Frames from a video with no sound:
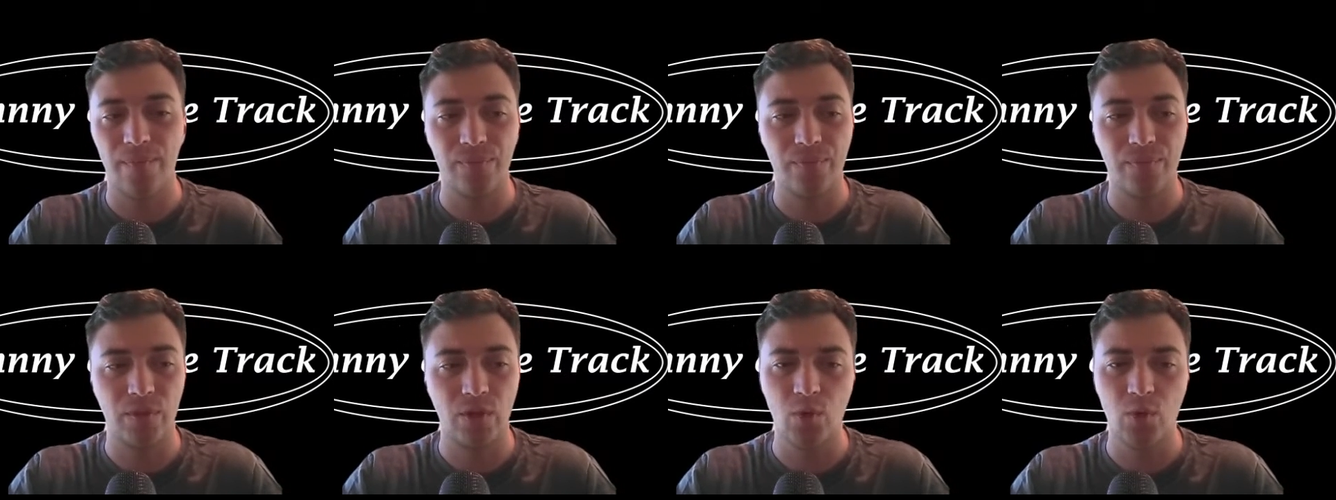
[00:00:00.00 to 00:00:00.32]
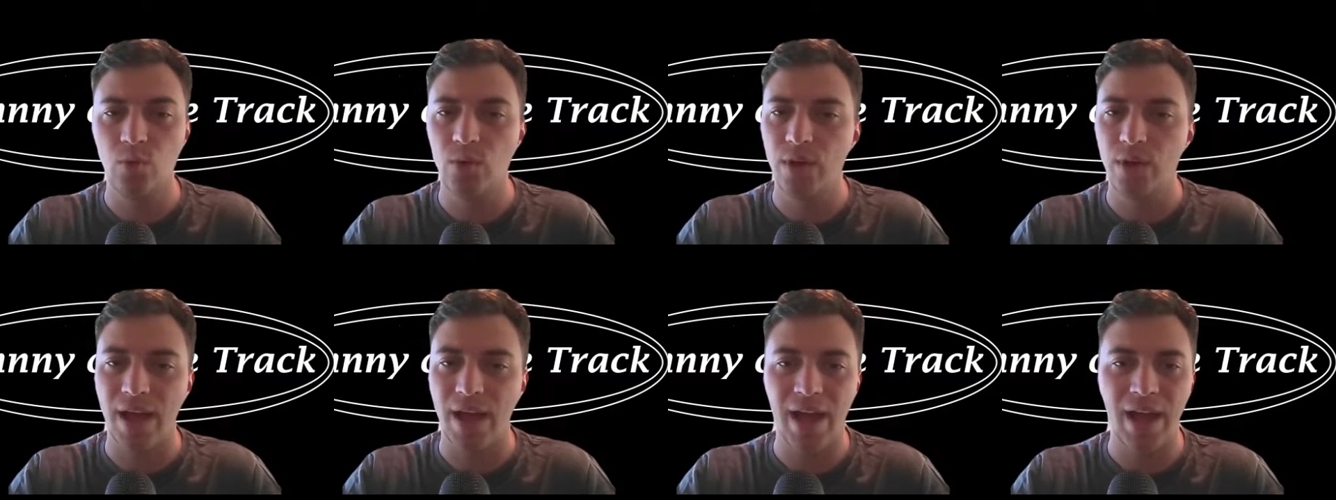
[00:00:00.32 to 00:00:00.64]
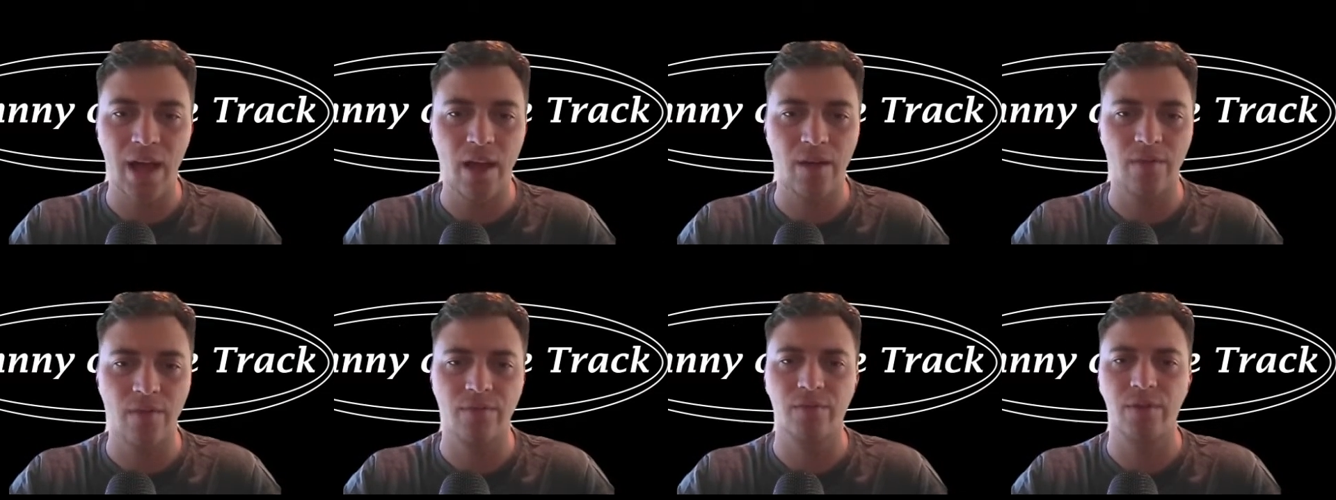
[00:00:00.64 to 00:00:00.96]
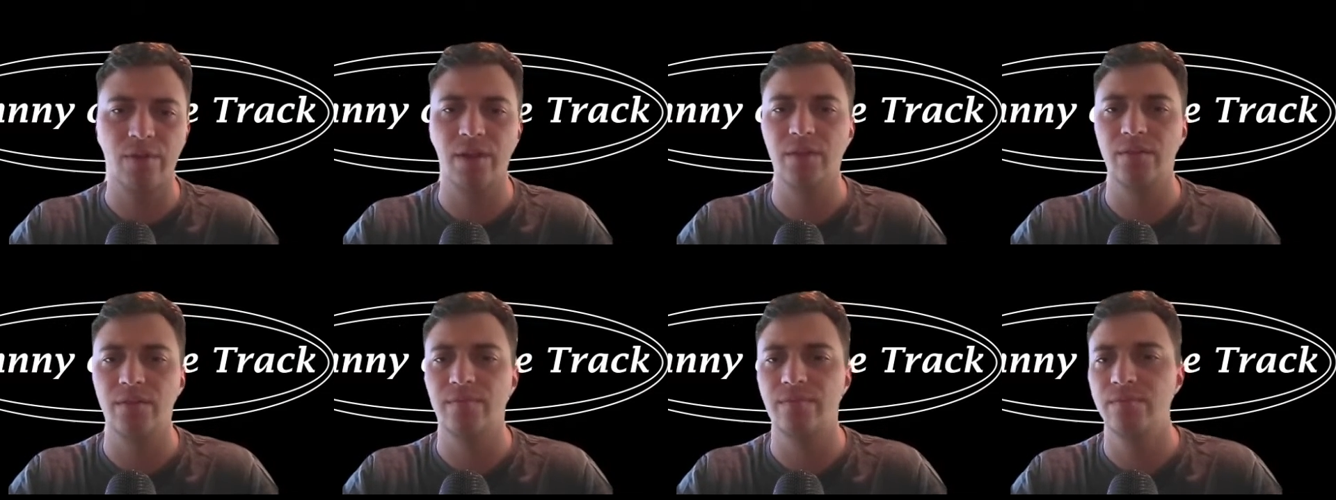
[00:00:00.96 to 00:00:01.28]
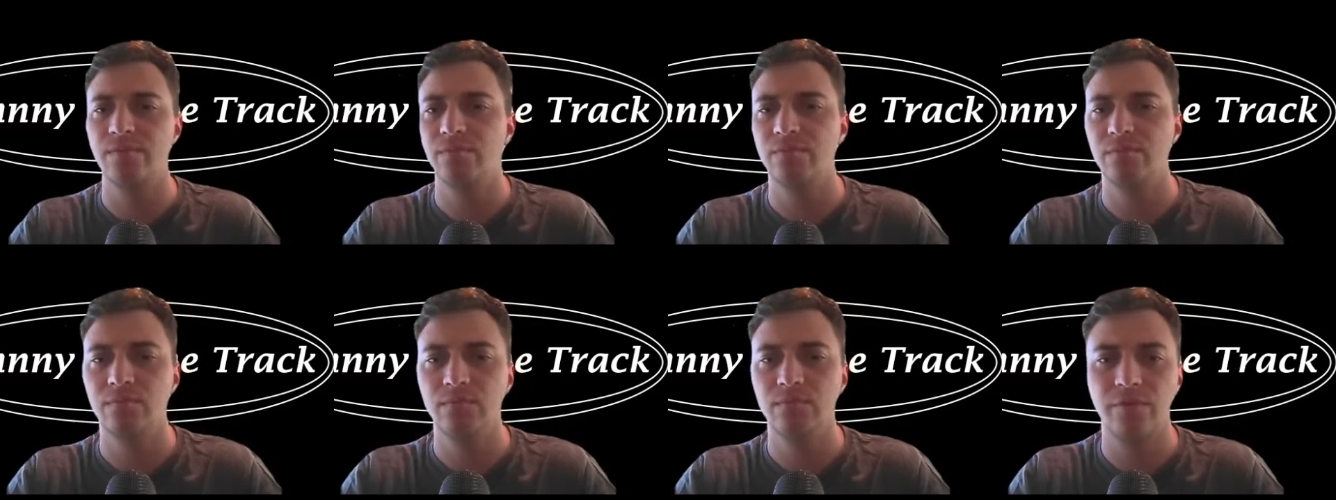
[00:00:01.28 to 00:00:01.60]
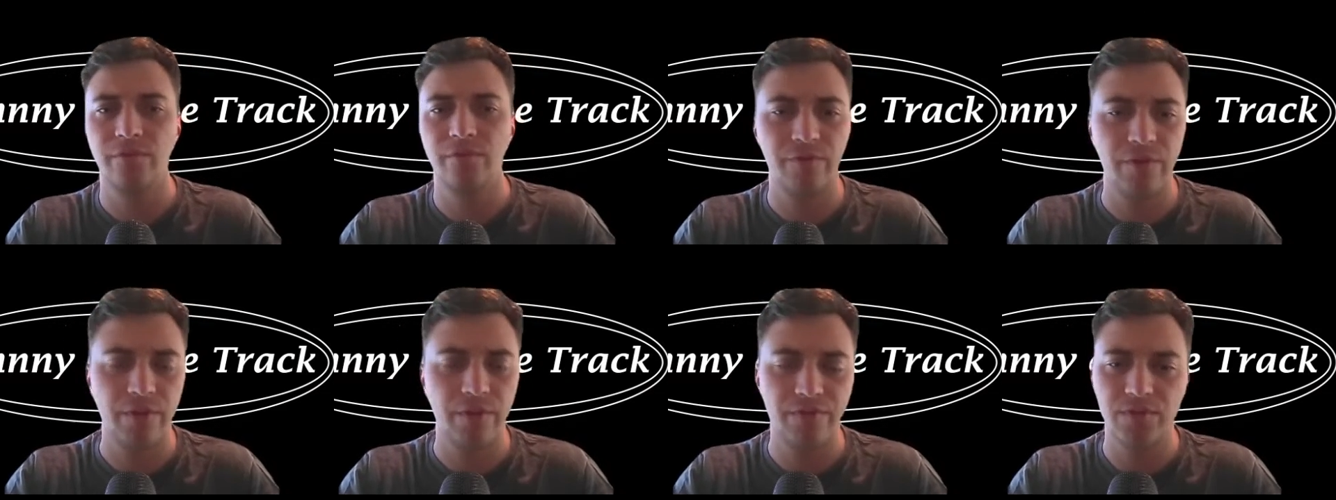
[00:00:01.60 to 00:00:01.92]
you would have like
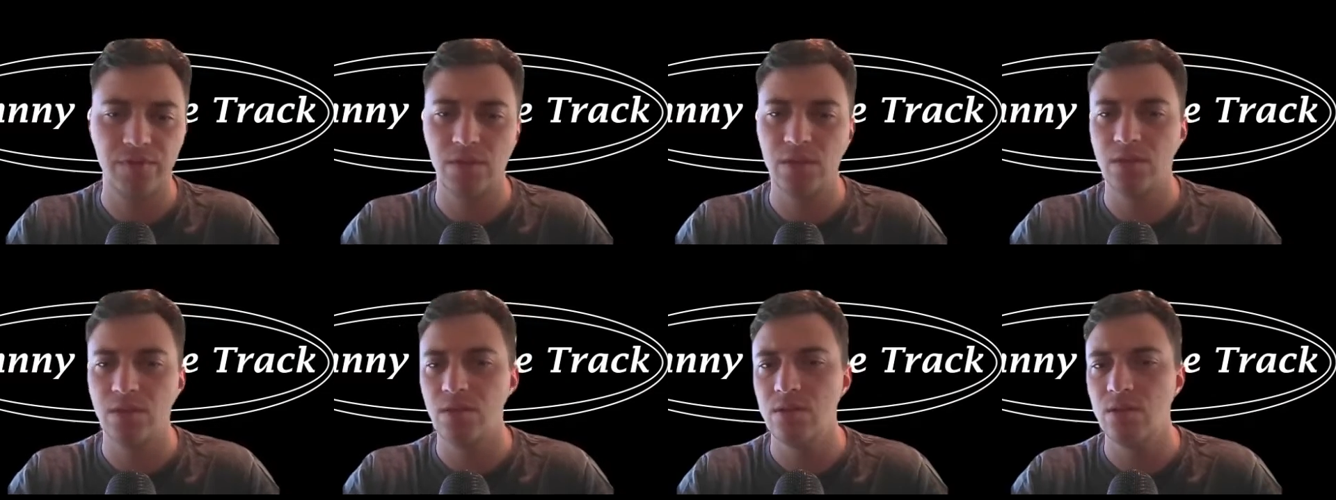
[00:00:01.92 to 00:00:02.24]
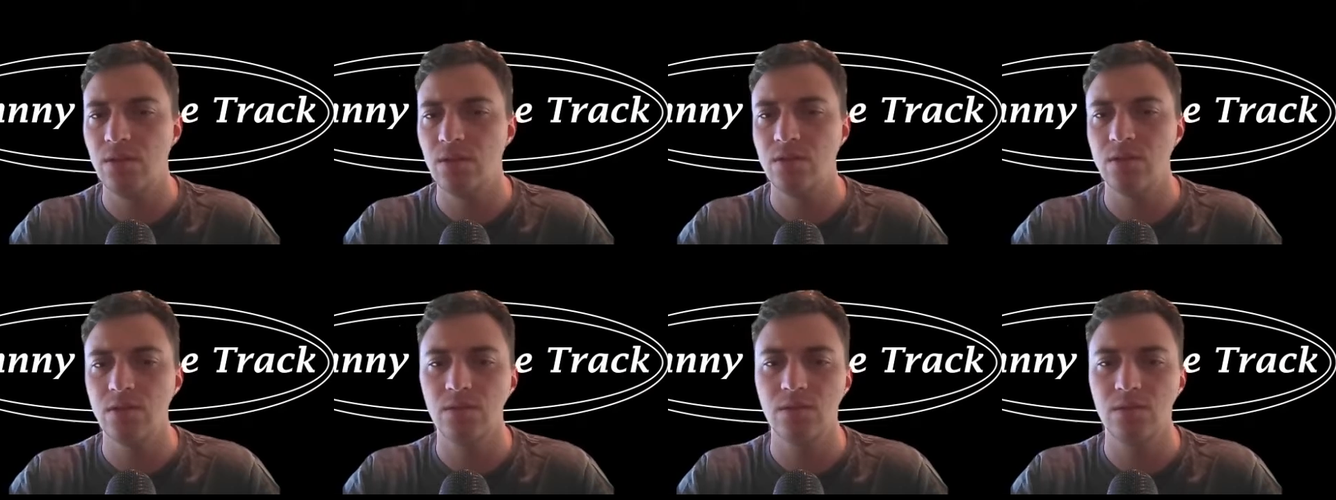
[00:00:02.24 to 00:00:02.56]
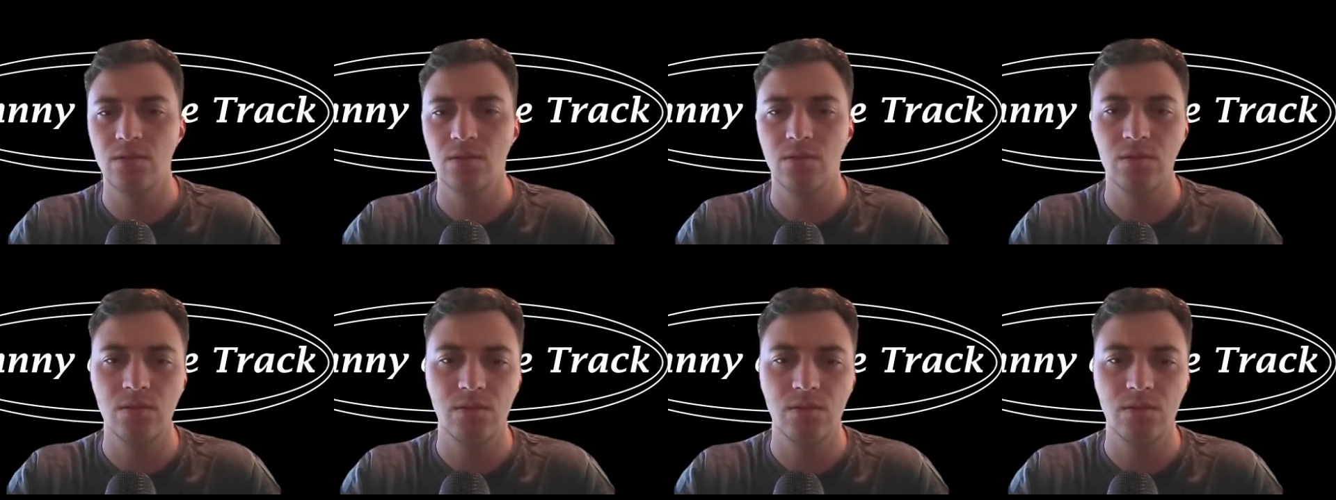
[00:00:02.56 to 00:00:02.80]
15,